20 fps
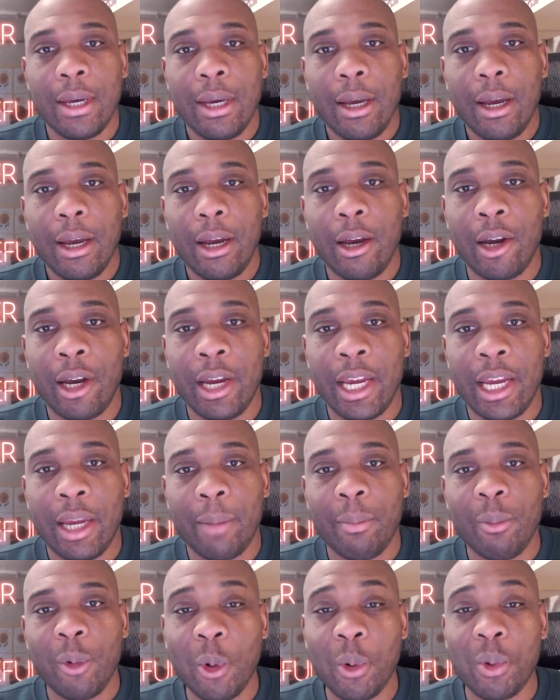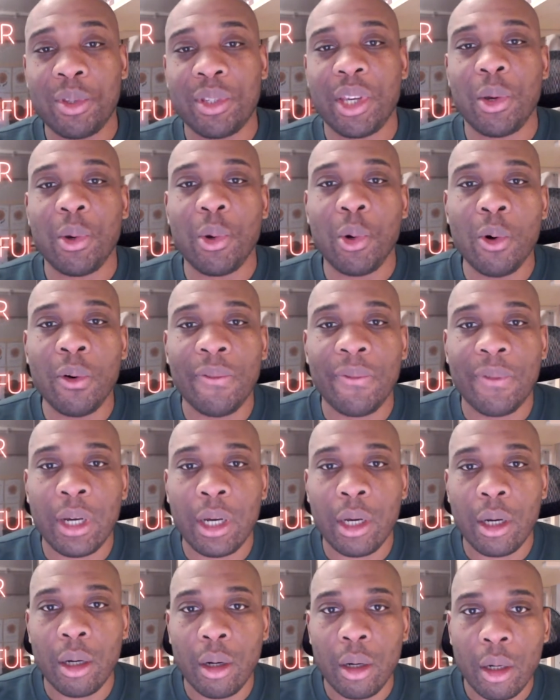I am also
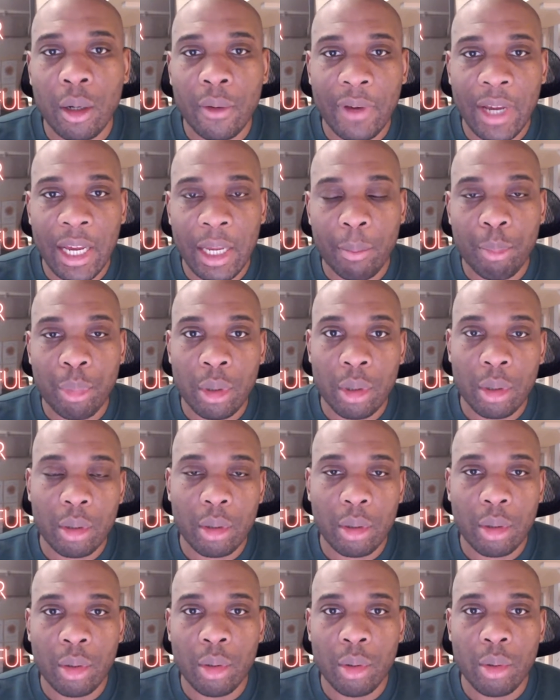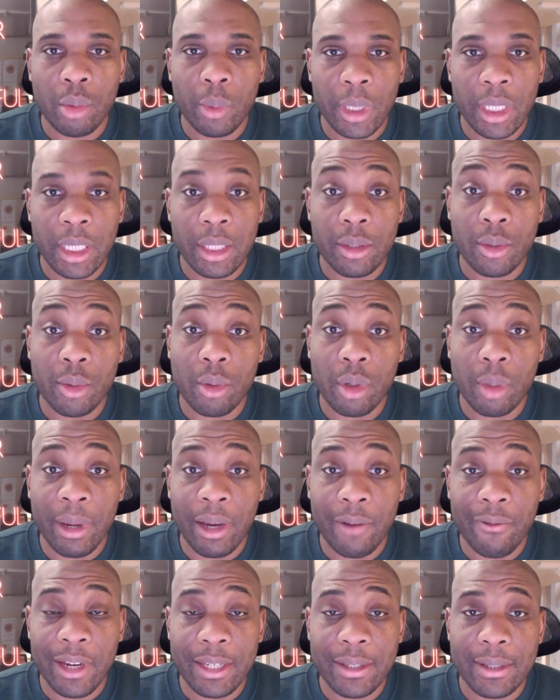author of a book called We Need to Talk
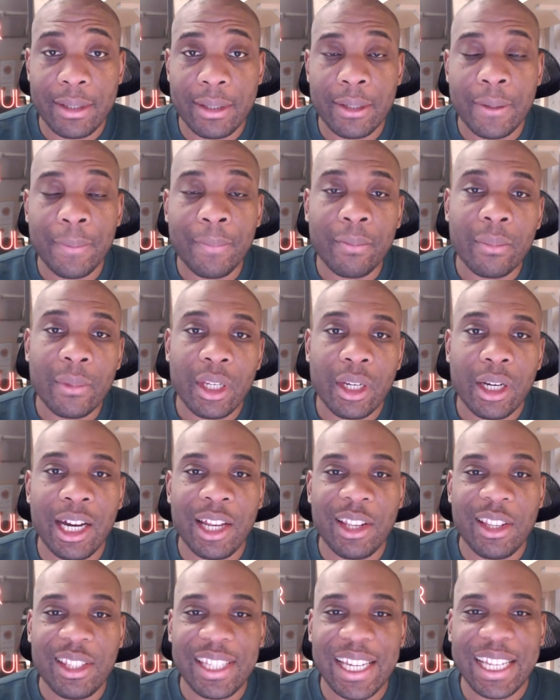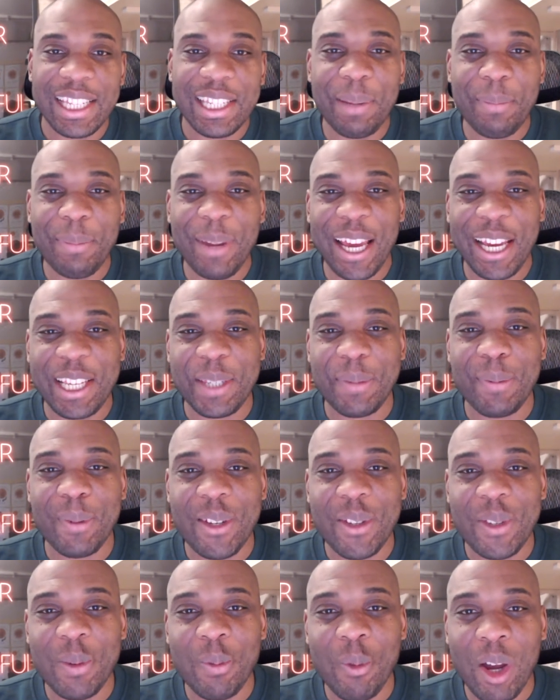About Race, Understanding the Black
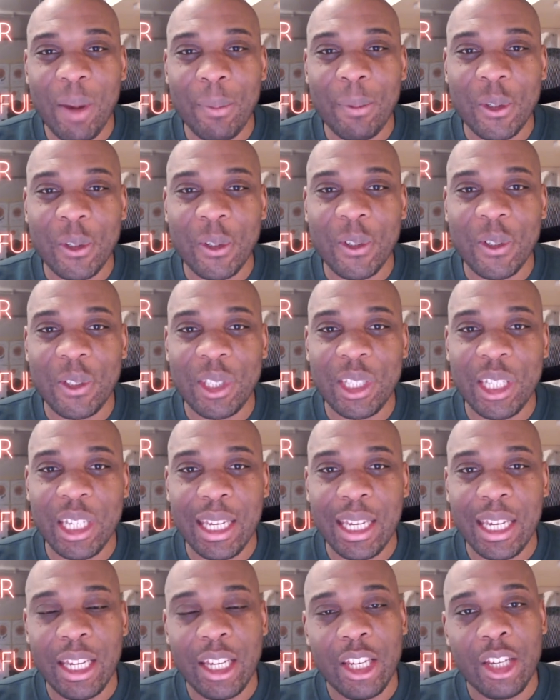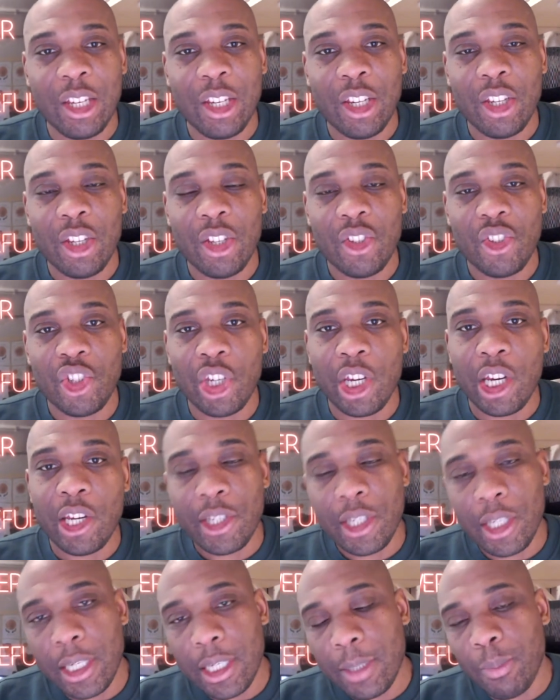Experience in White Majority
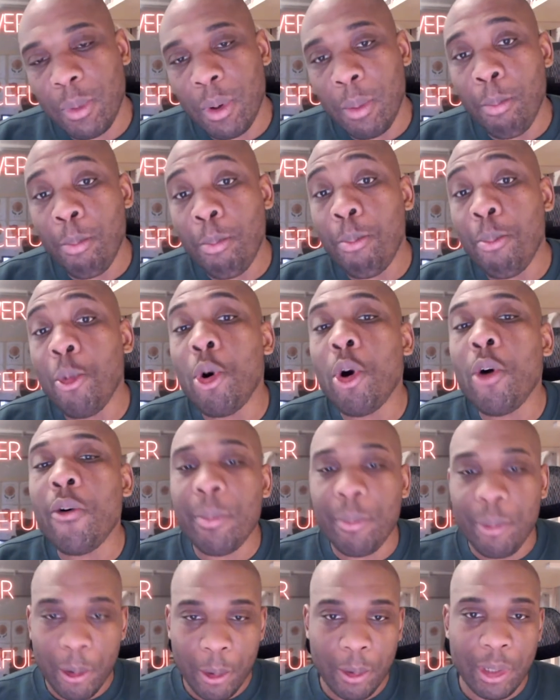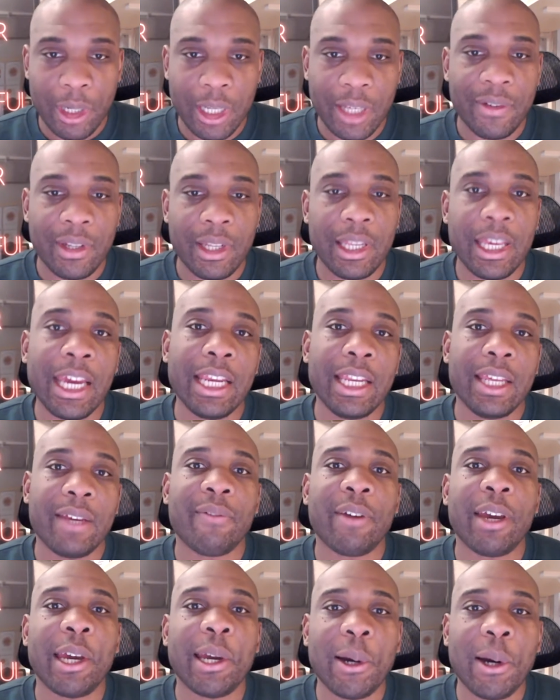Churches. But more importantly than any of
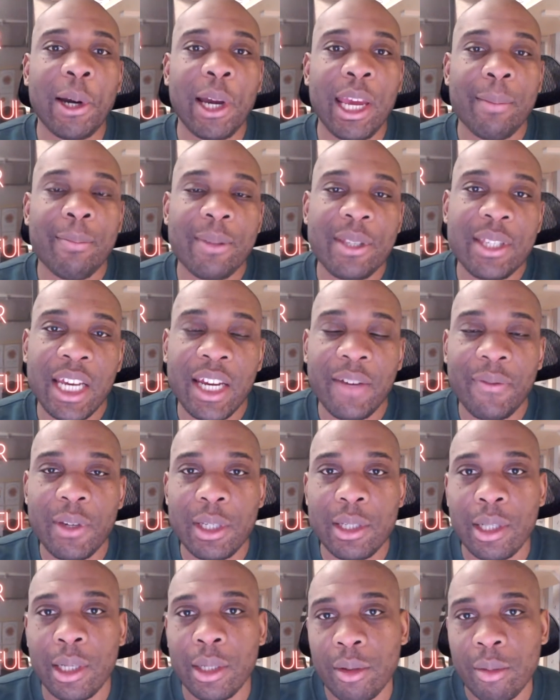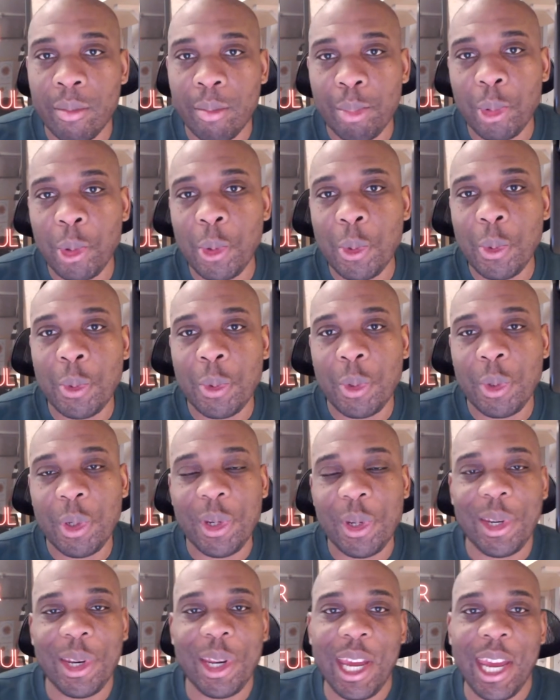that, I am Southeast London born
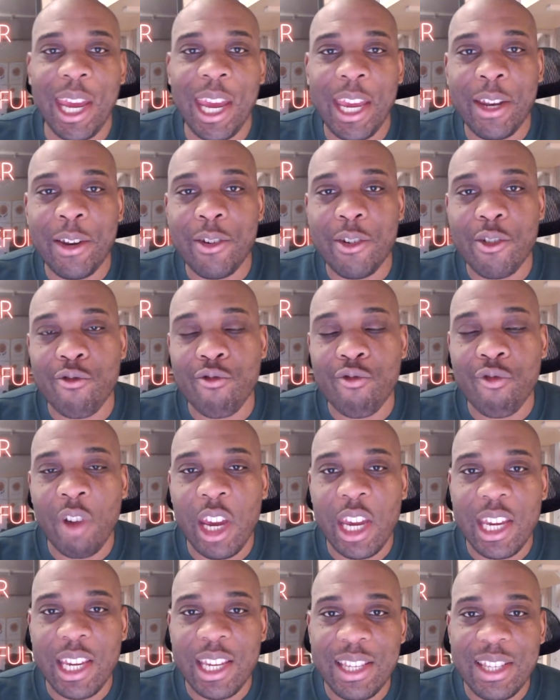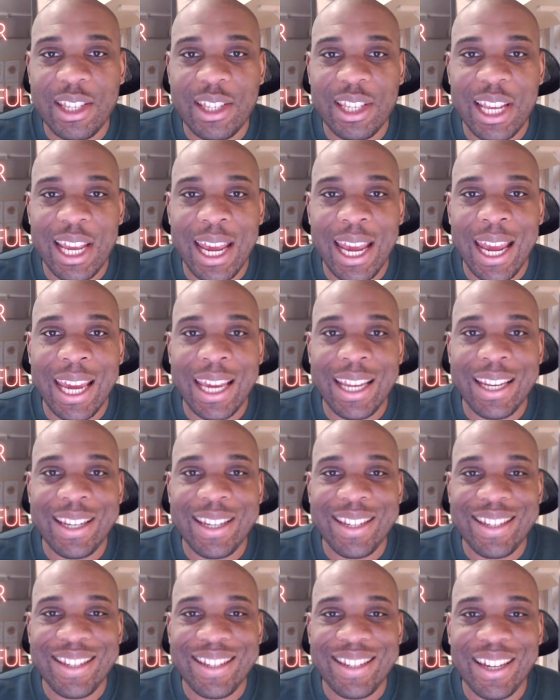and raised,
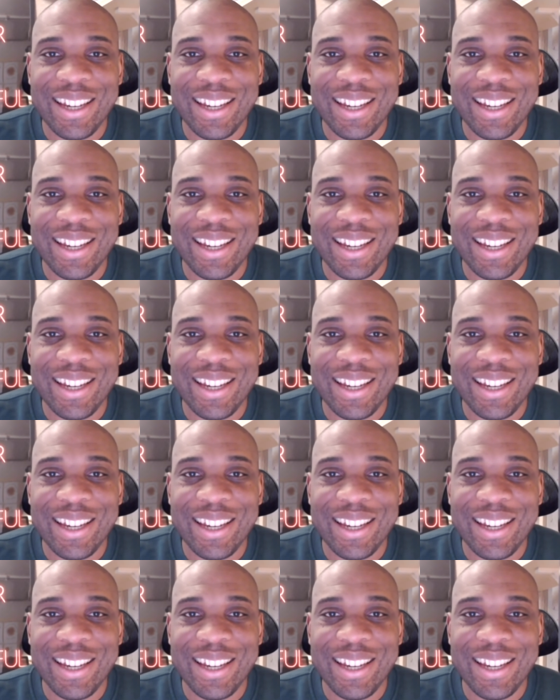and